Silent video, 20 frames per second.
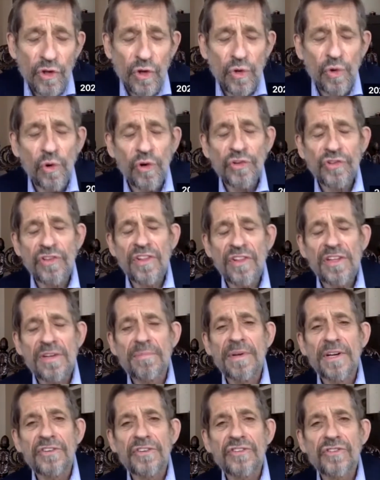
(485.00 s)
course of the
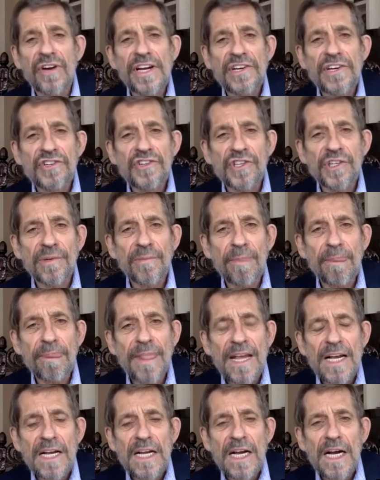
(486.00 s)
administration,
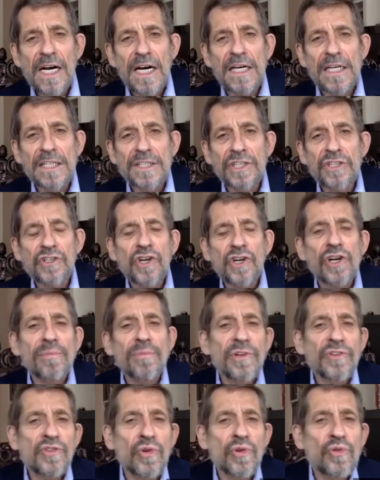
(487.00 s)

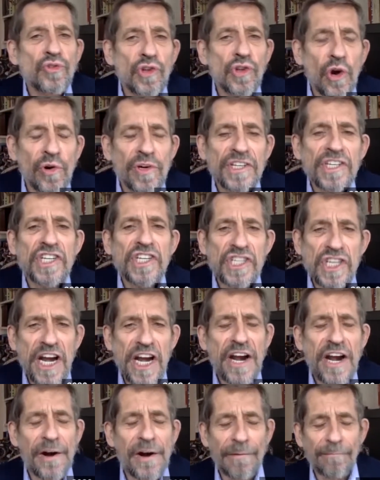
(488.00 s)
determines who's going to
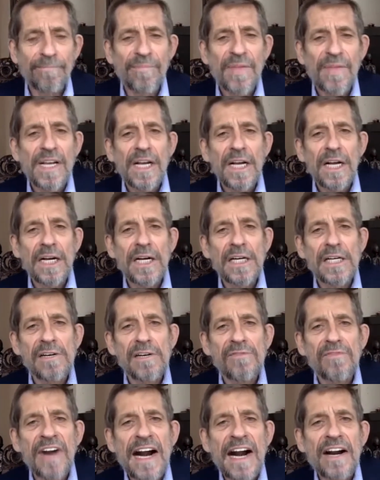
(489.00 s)
chair
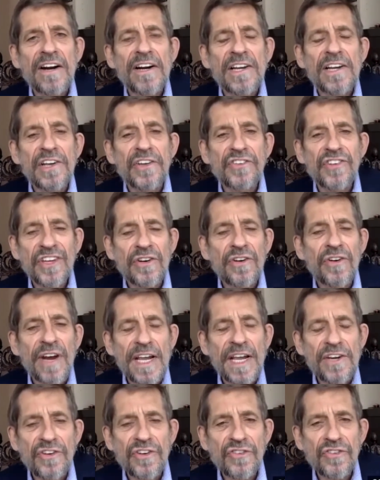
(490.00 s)
various
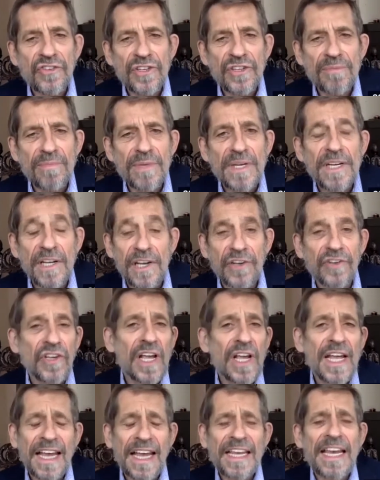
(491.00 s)
interagency meetings.
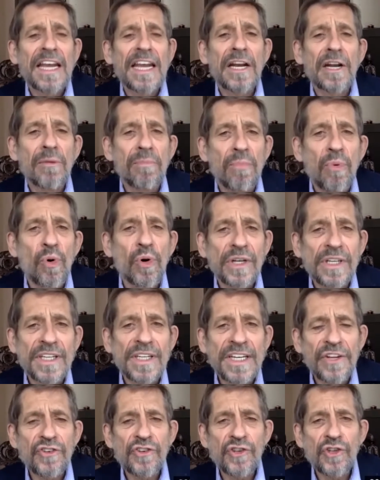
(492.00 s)
Again, an important
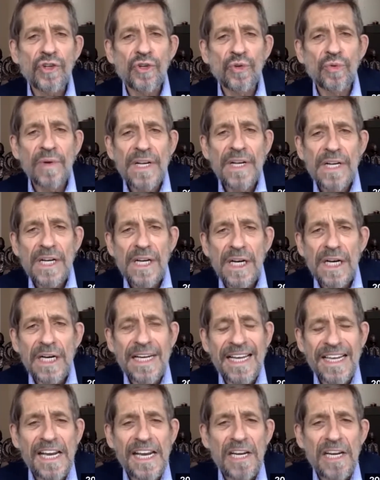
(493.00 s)
issue
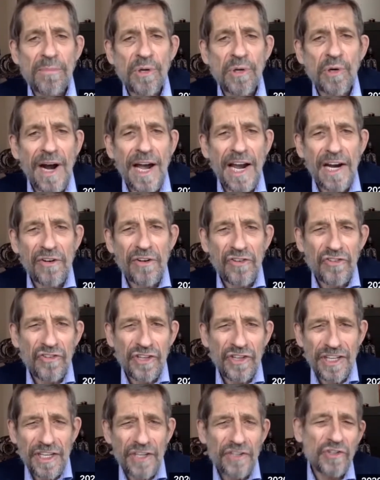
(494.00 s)
in any bureaucracy,
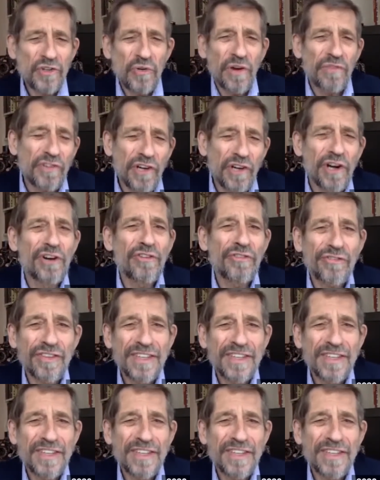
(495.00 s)
the issue of turf.